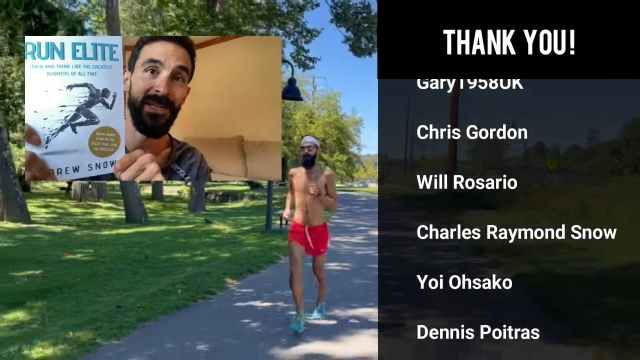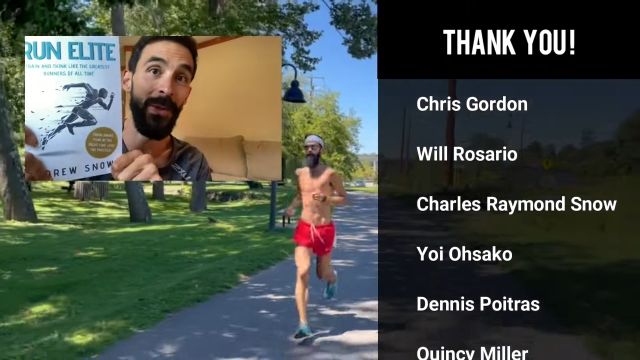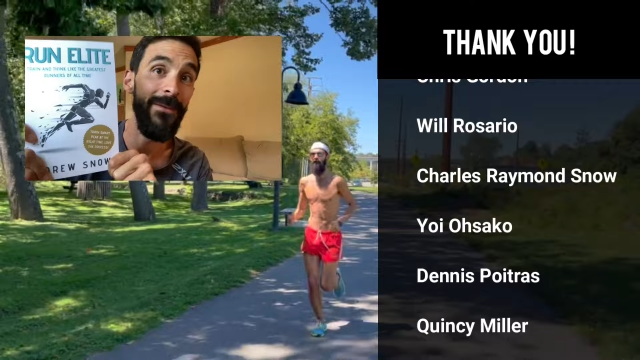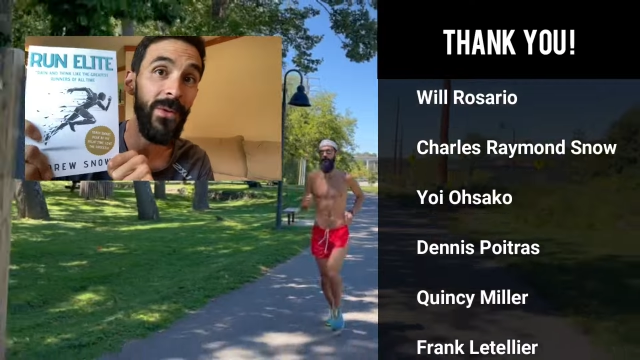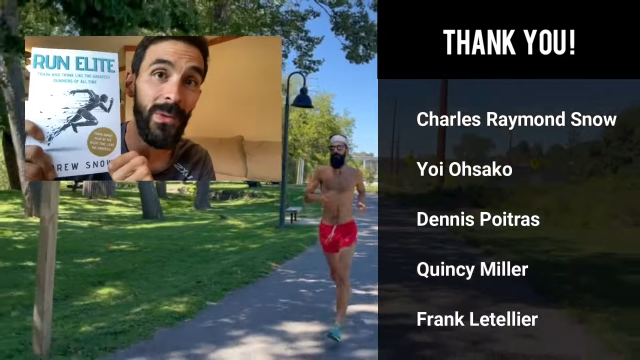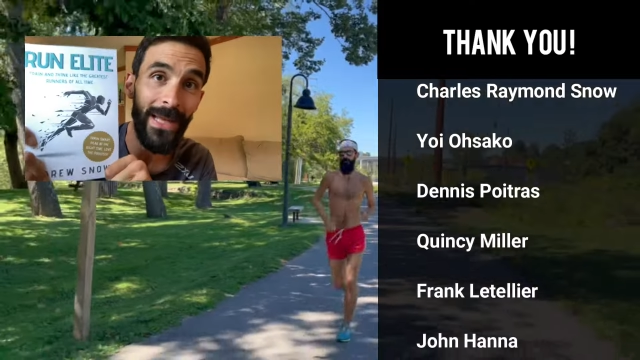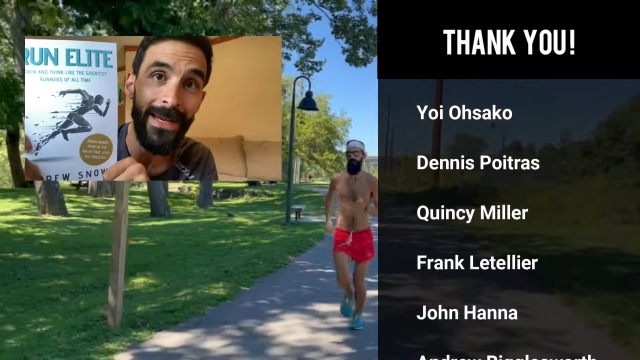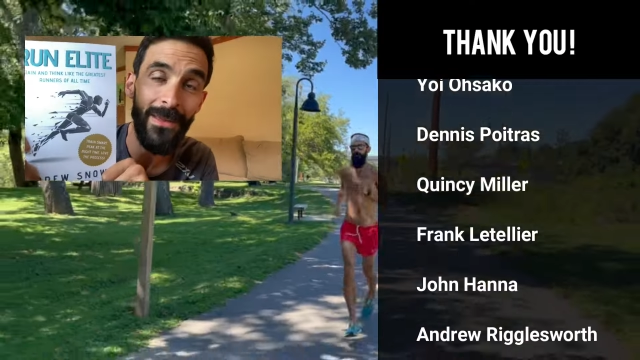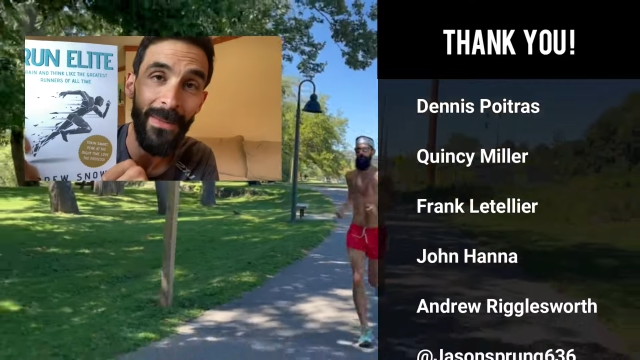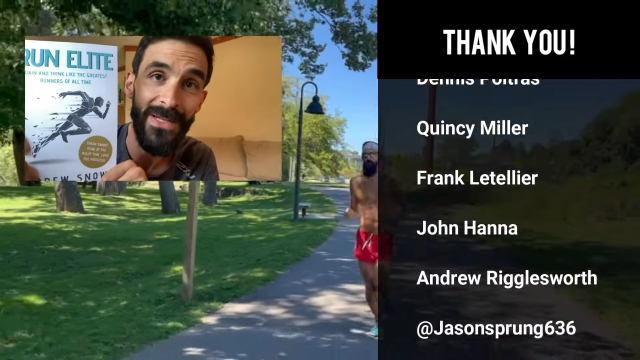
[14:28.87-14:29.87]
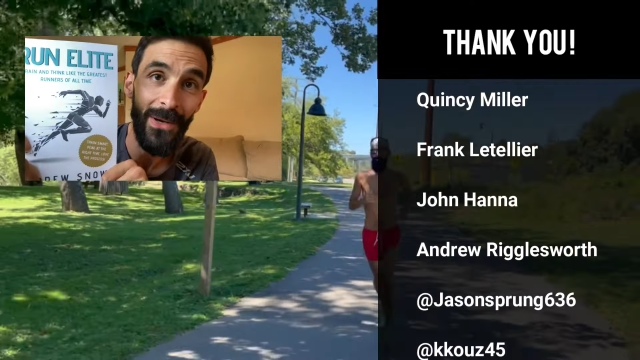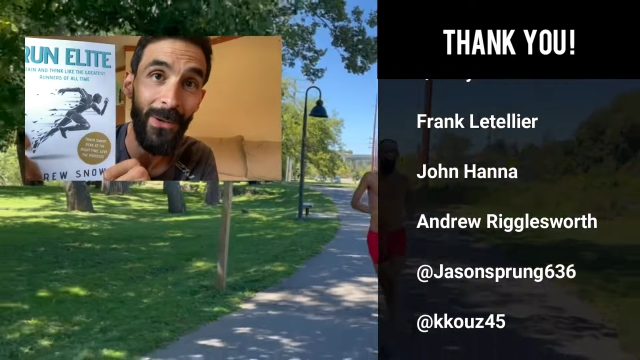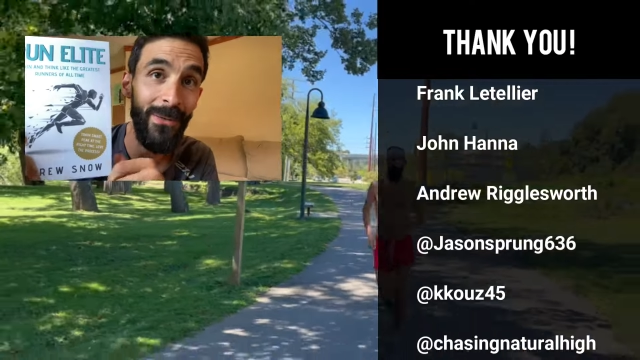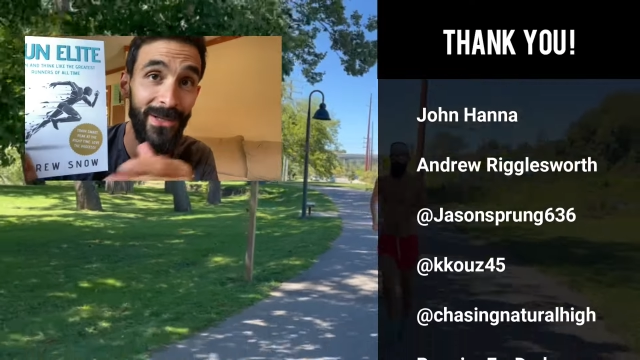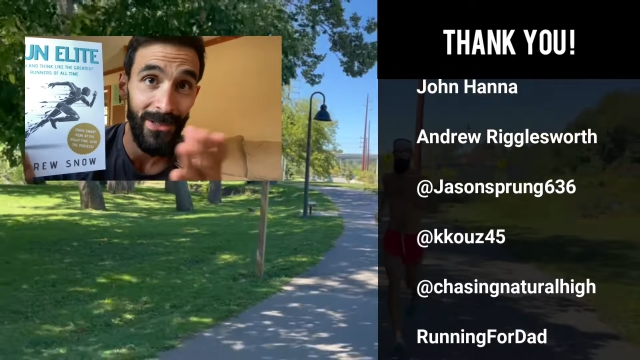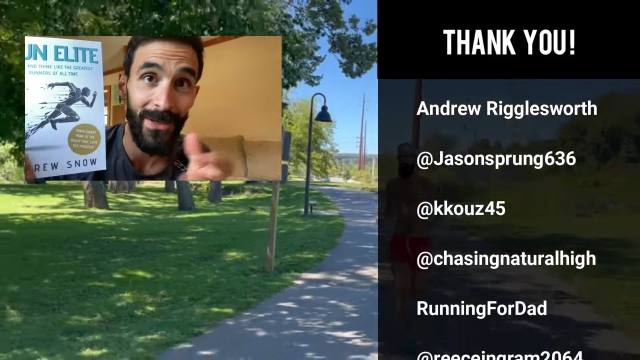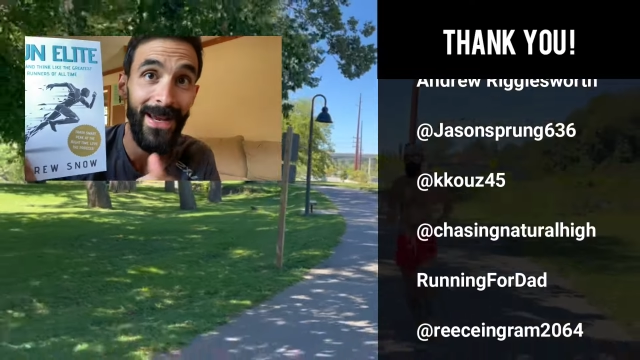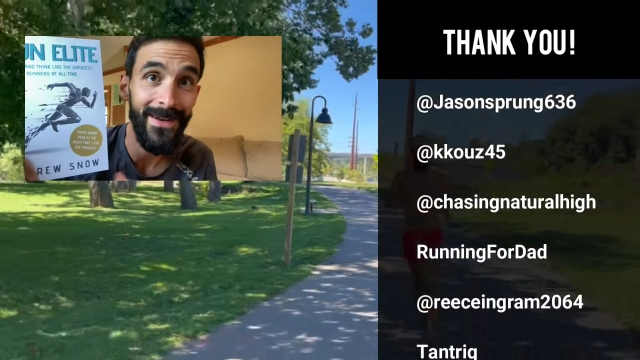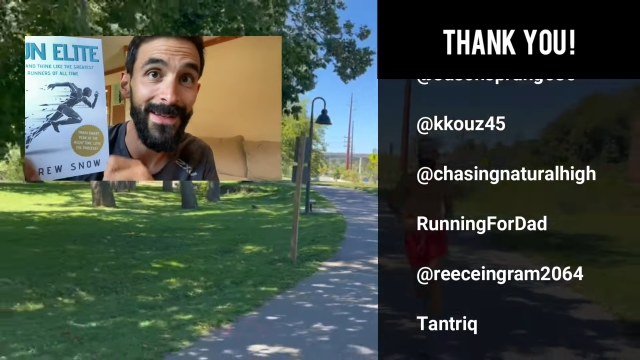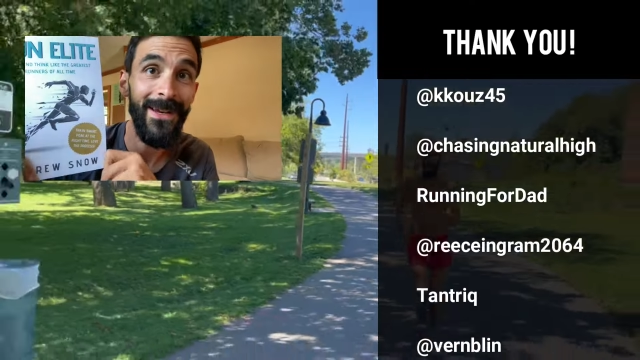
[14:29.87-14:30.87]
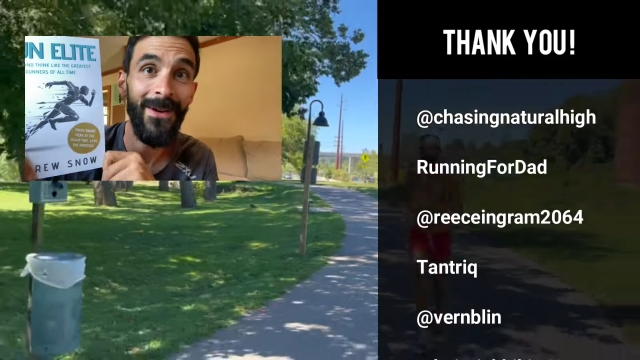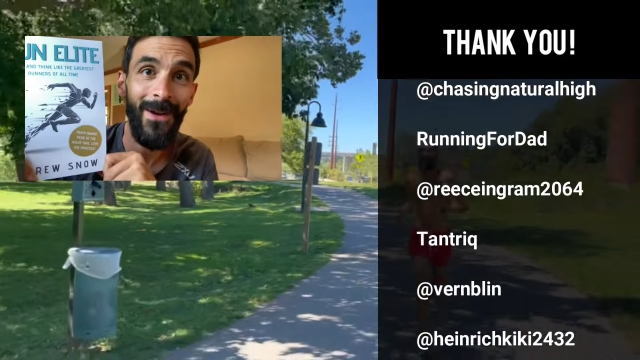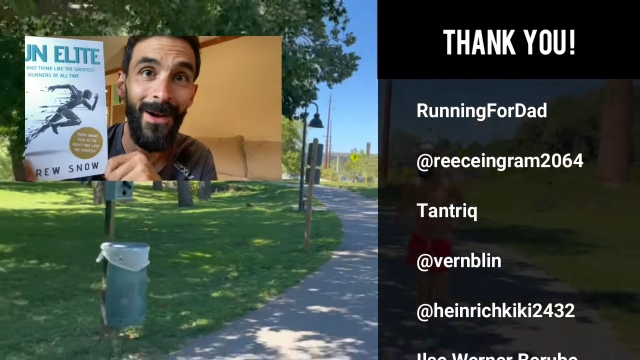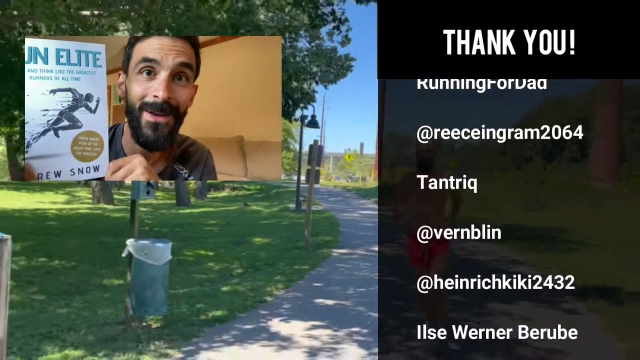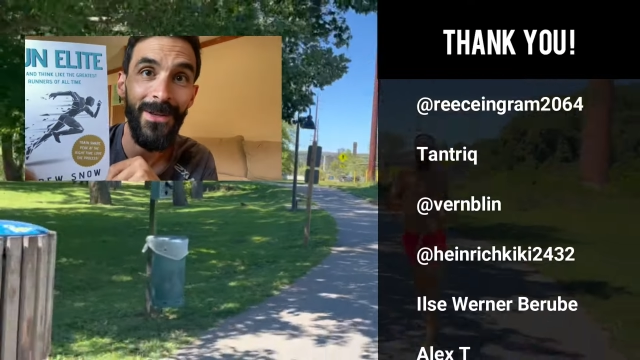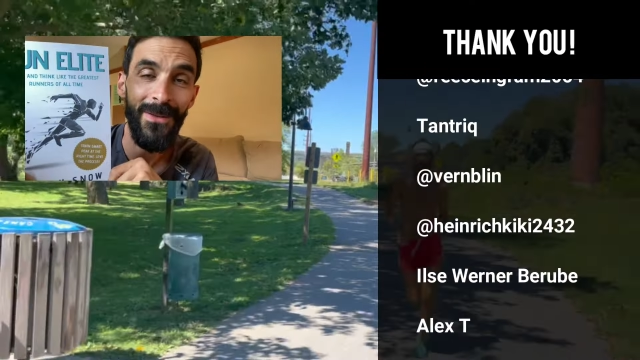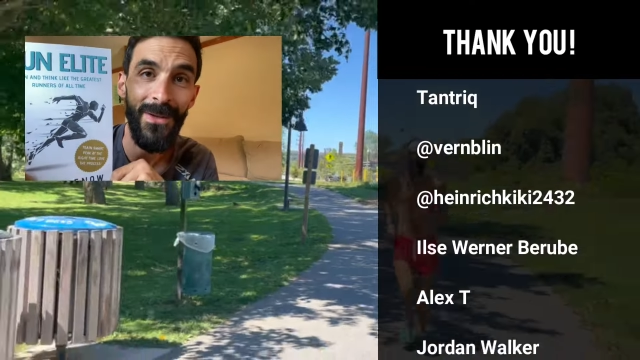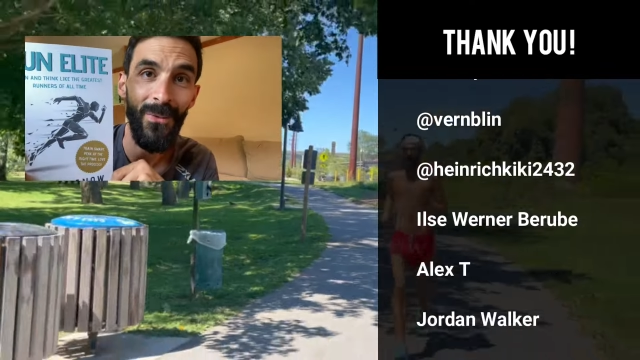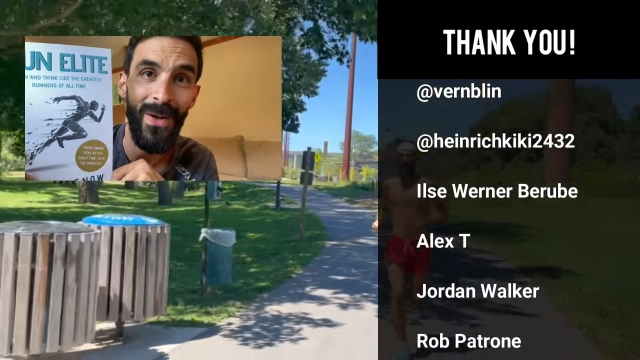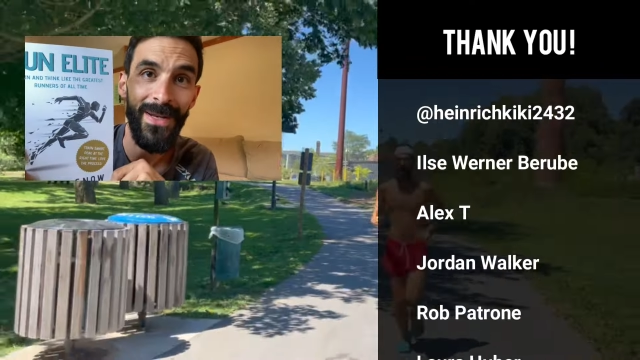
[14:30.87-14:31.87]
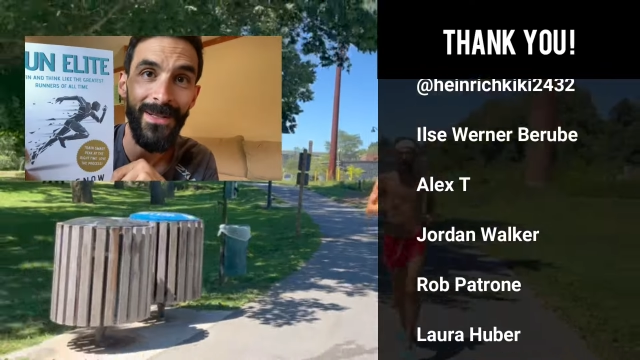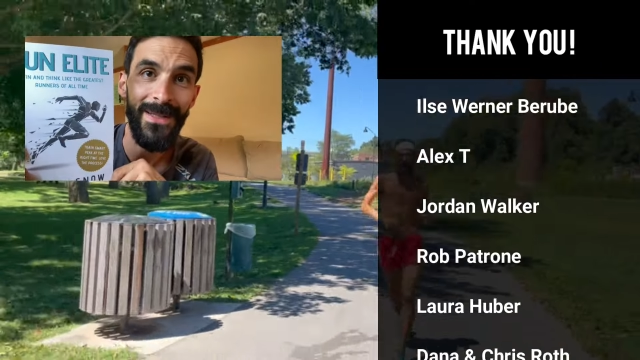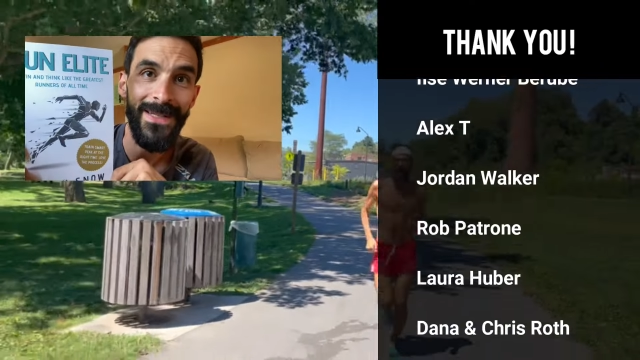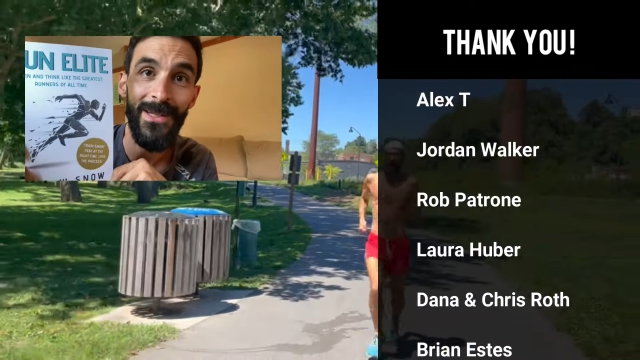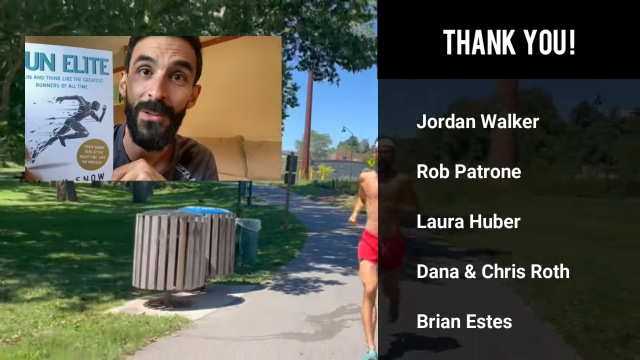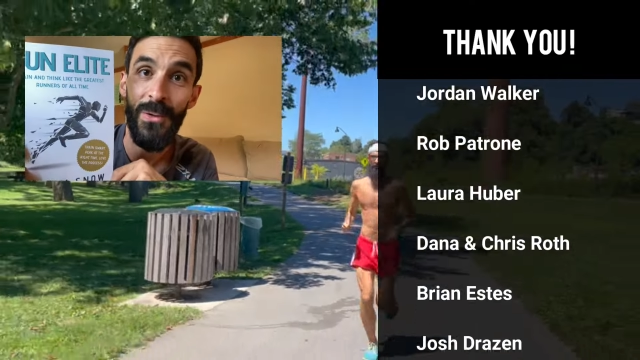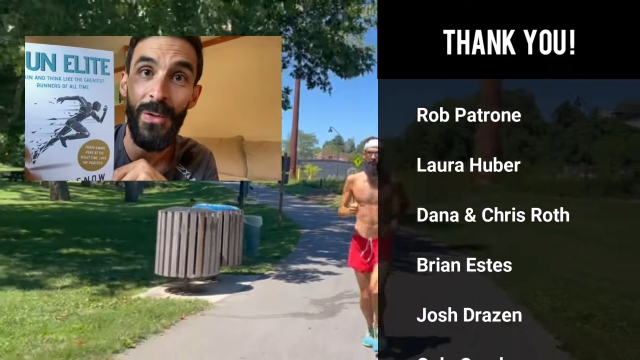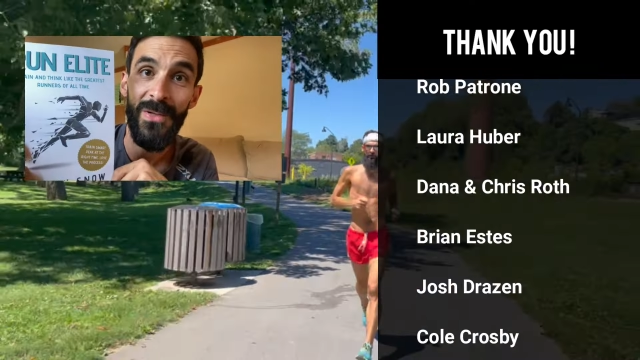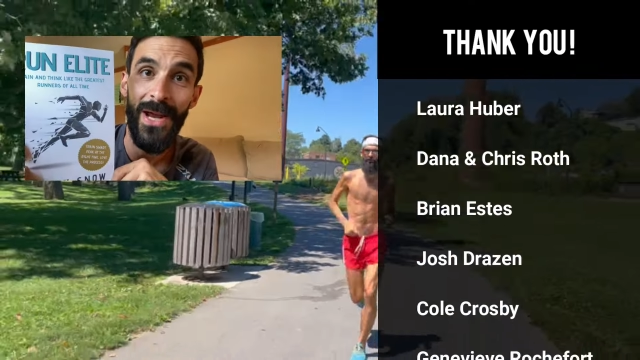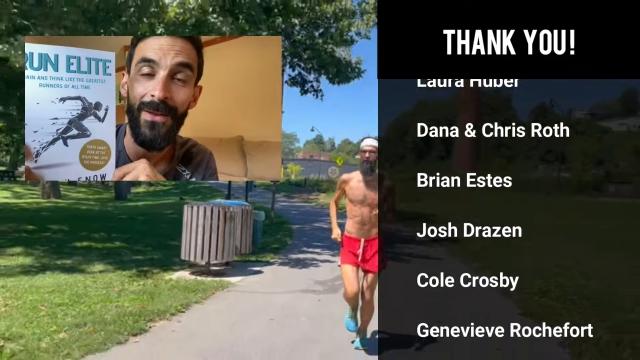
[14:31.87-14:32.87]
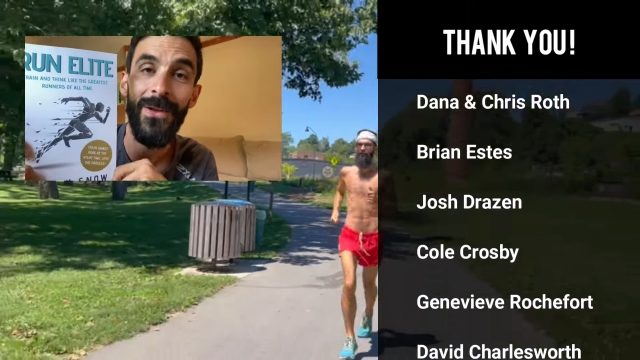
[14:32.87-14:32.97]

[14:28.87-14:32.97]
So if you like the material that you're getting here on the Run Elite YouTube channel,